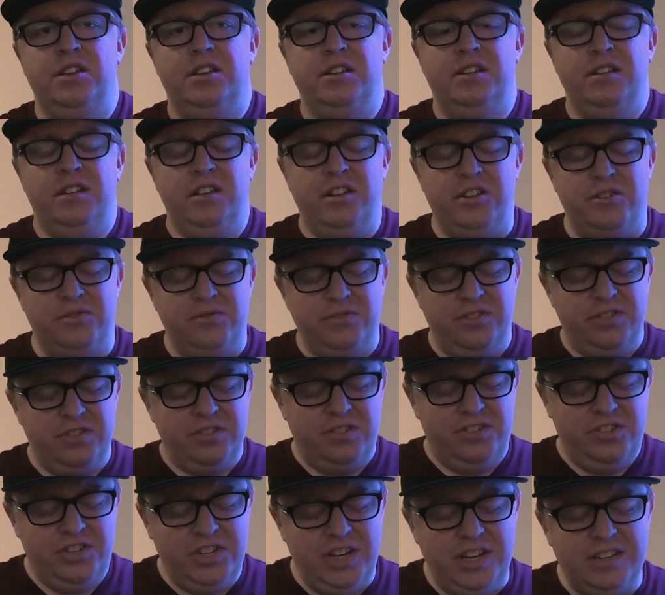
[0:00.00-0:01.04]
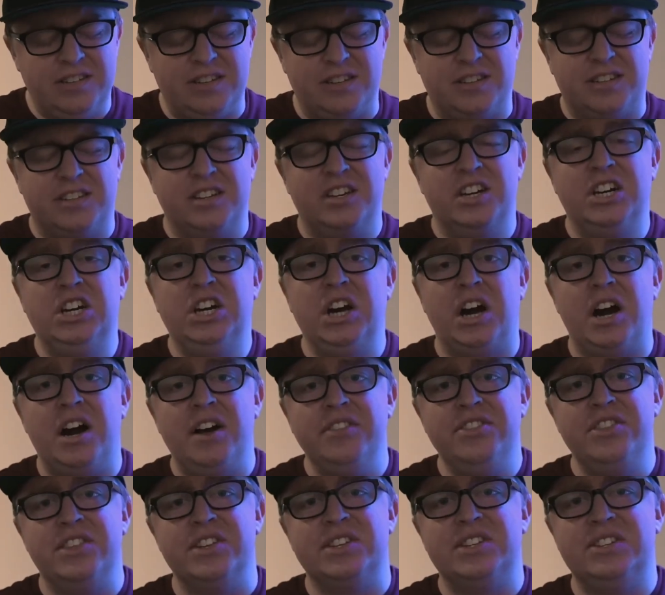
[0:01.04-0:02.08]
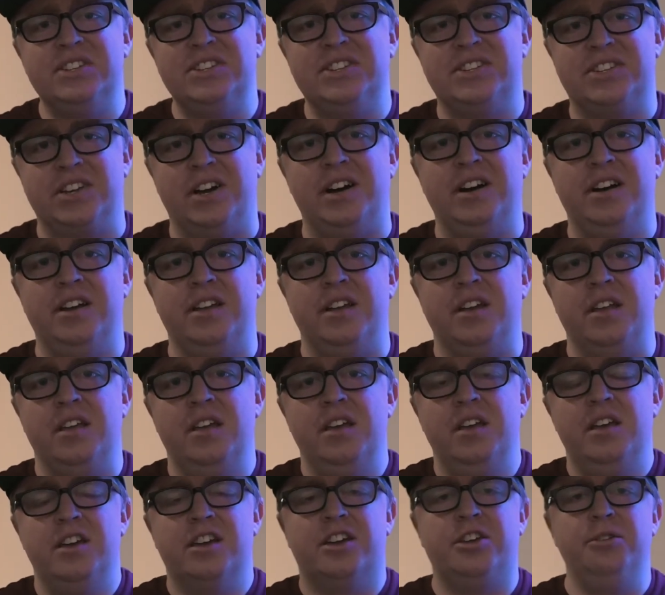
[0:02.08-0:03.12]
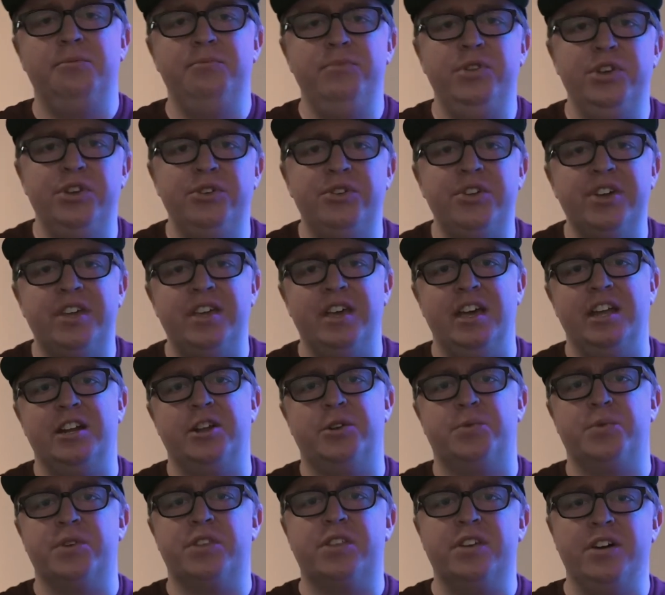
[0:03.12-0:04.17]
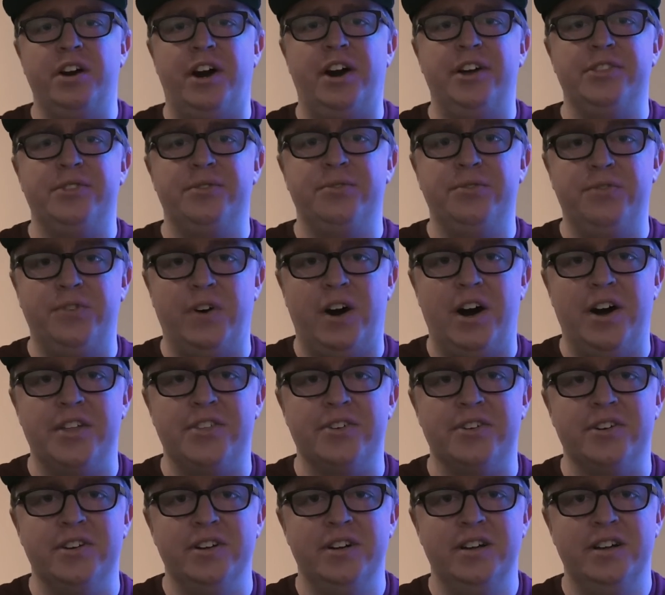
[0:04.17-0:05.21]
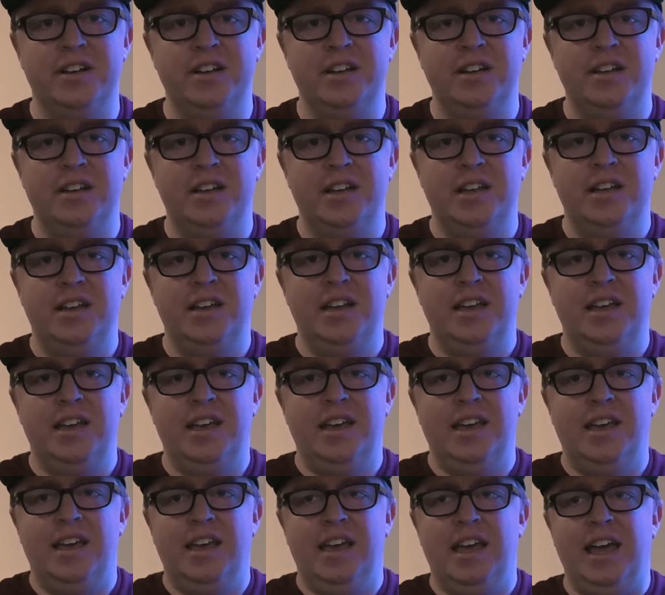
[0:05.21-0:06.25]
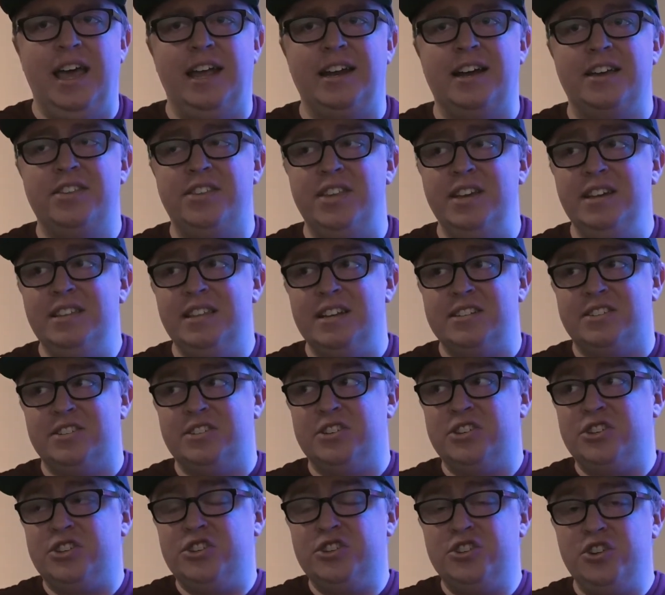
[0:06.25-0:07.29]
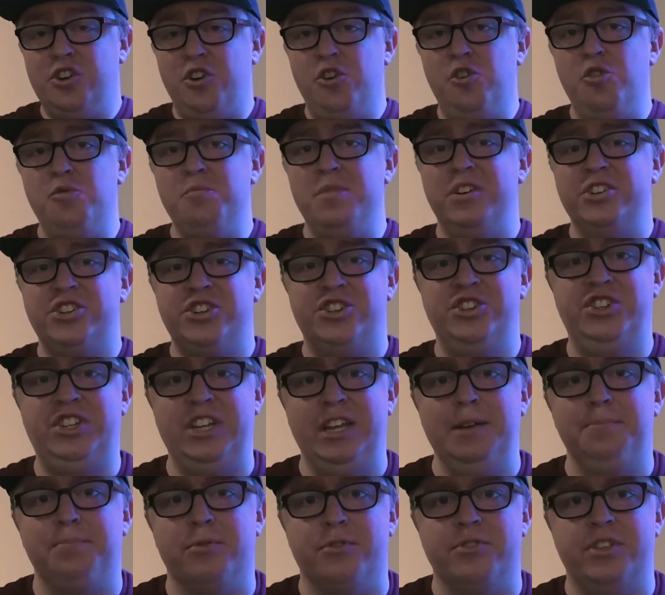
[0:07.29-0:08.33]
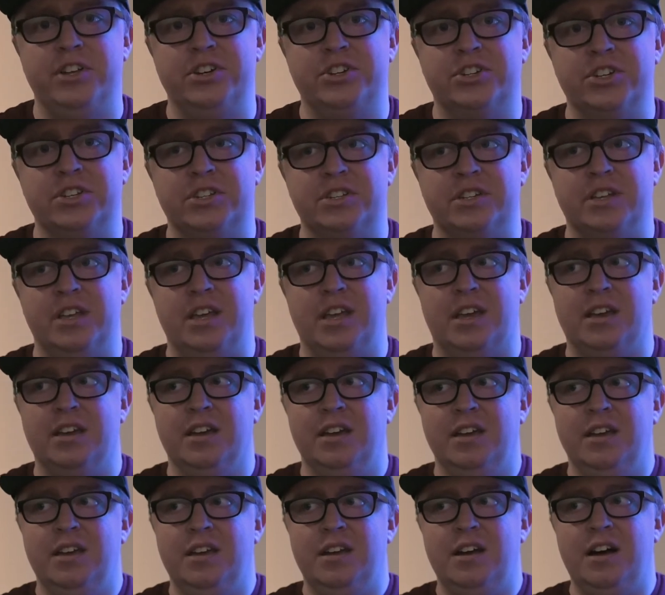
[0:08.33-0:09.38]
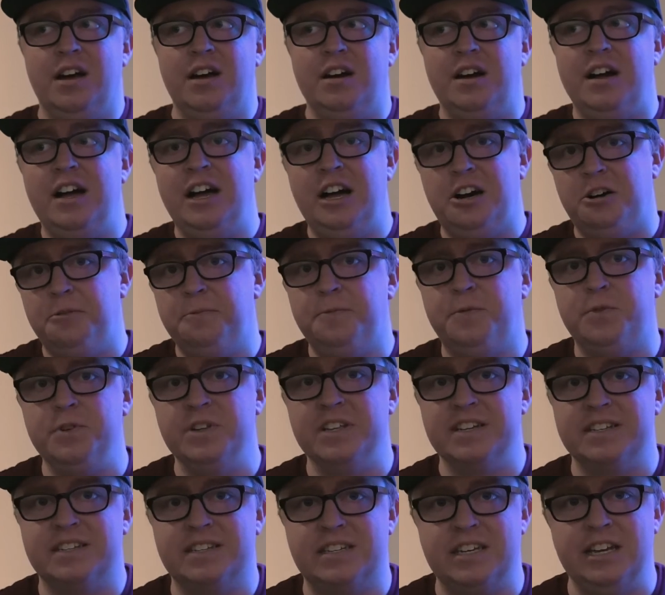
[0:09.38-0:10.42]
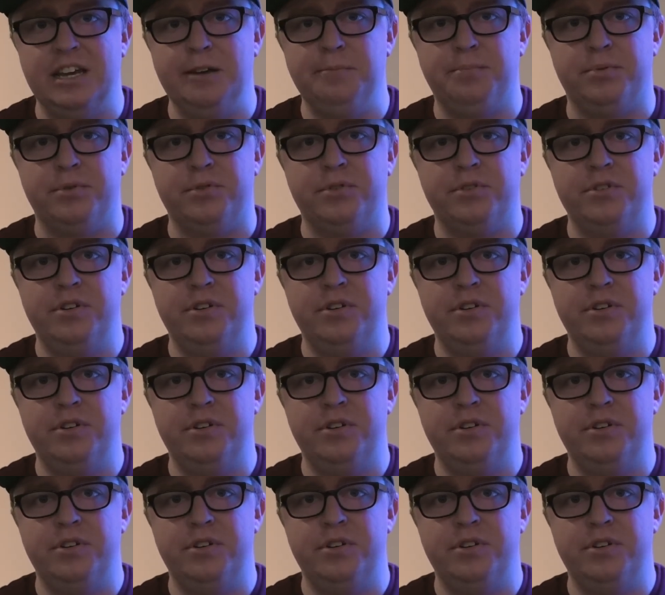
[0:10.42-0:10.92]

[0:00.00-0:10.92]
You know, Jesus, God the Son, communicated with God the Father. And I think that's so much deeper than just like a helpful example.